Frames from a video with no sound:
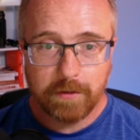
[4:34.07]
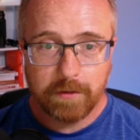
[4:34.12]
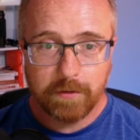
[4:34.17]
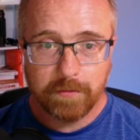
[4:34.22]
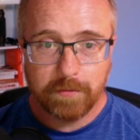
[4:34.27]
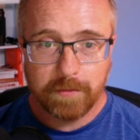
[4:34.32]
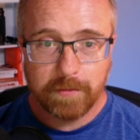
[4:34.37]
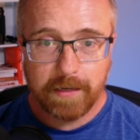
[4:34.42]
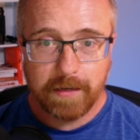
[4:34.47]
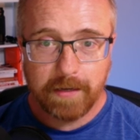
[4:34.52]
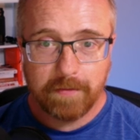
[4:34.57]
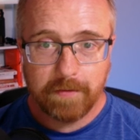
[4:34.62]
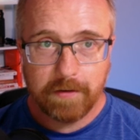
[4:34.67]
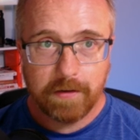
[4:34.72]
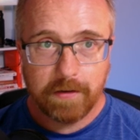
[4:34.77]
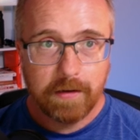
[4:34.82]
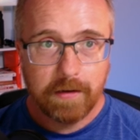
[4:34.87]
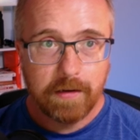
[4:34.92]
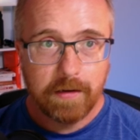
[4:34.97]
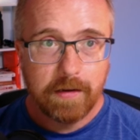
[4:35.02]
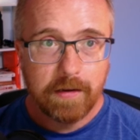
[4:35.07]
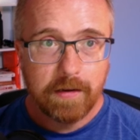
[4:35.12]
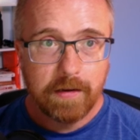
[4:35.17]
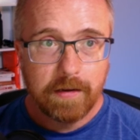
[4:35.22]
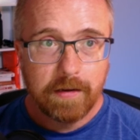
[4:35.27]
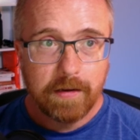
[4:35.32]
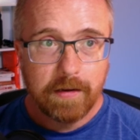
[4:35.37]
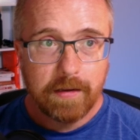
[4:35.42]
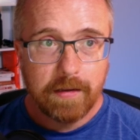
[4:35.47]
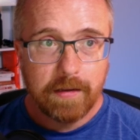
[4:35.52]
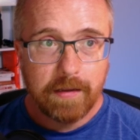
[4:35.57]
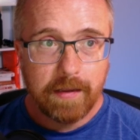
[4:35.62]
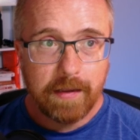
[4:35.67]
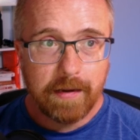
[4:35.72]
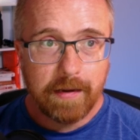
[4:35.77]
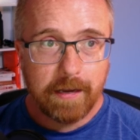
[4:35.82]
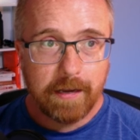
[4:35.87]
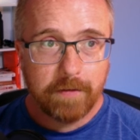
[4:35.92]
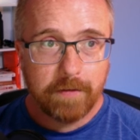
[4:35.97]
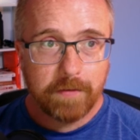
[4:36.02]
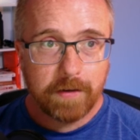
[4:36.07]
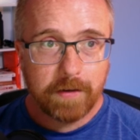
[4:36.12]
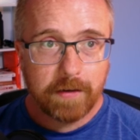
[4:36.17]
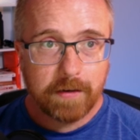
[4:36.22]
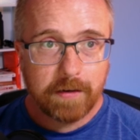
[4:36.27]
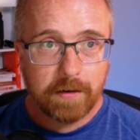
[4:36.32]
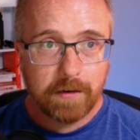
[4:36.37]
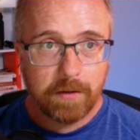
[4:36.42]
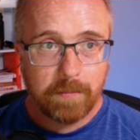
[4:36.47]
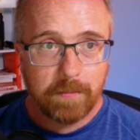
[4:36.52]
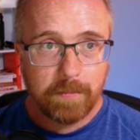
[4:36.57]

from Canva. And now if I come